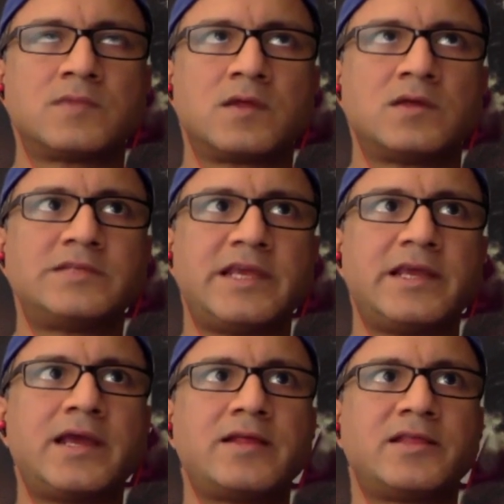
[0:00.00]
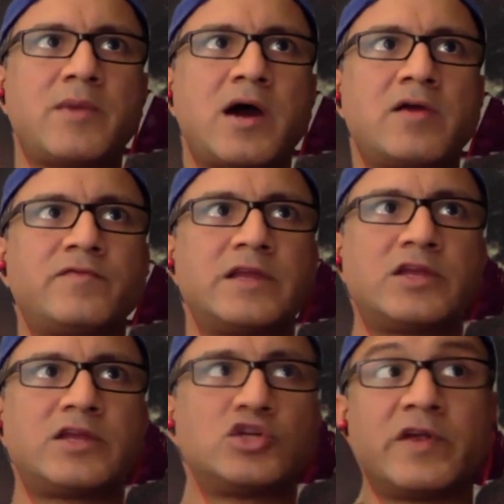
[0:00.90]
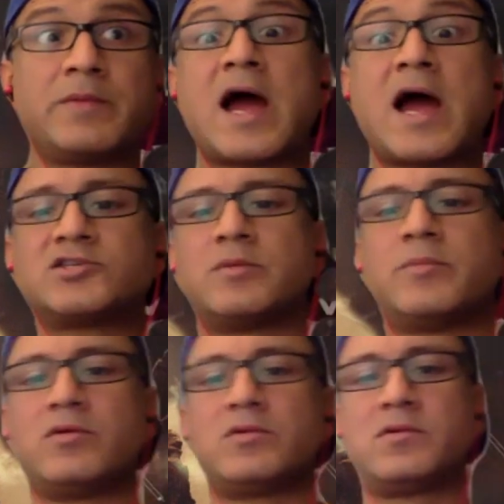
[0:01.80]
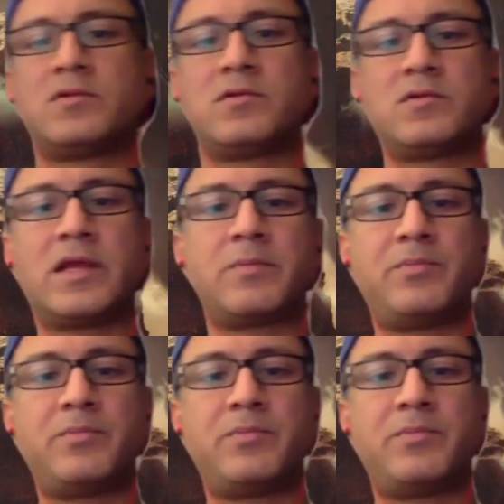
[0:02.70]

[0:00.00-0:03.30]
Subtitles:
seeing the amount of like, you're very passionate about like